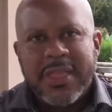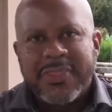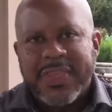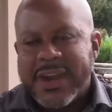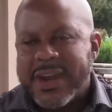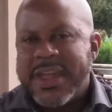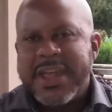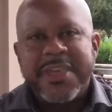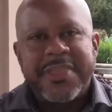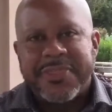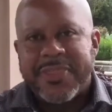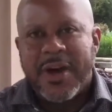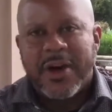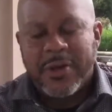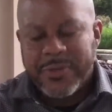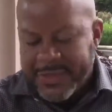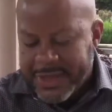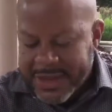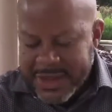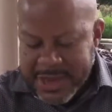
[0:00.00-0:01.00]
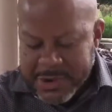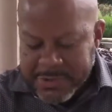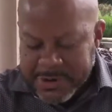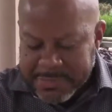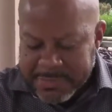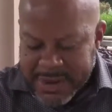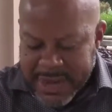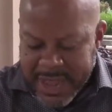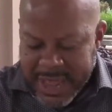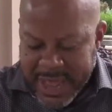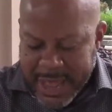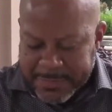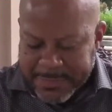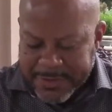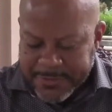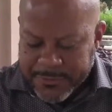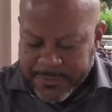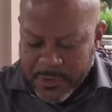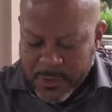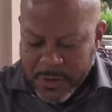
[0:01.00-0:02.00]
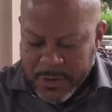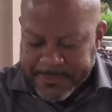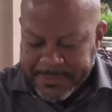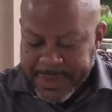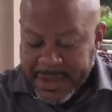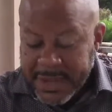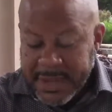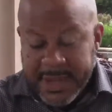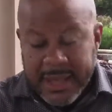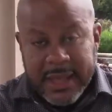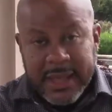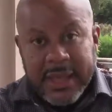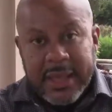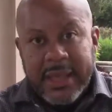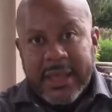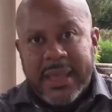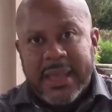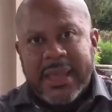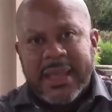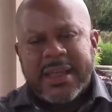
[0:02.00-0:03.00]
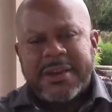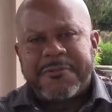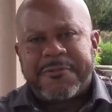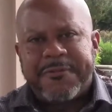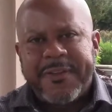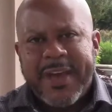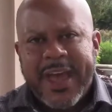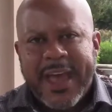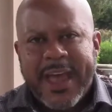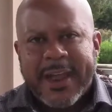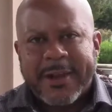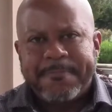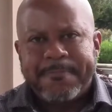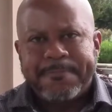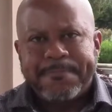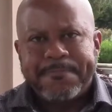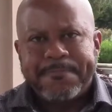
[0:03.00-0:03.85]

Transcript: than he thought that he would be happy for. In fact,